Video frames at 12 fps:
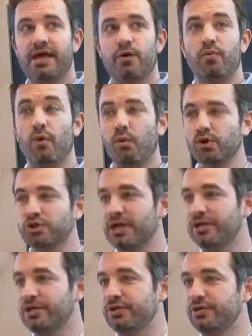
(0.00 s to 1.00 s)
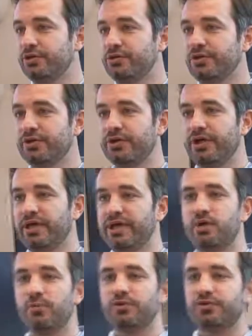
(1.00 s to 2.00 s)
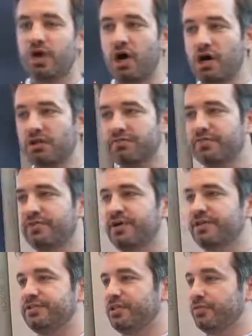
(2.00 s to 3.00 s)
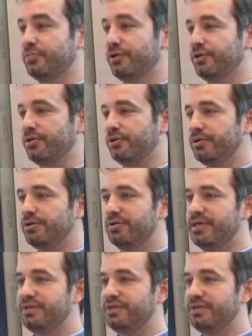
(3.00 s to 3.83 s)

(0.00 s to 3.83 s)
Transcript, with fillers: What we're trying to do in almost all of the various things we build is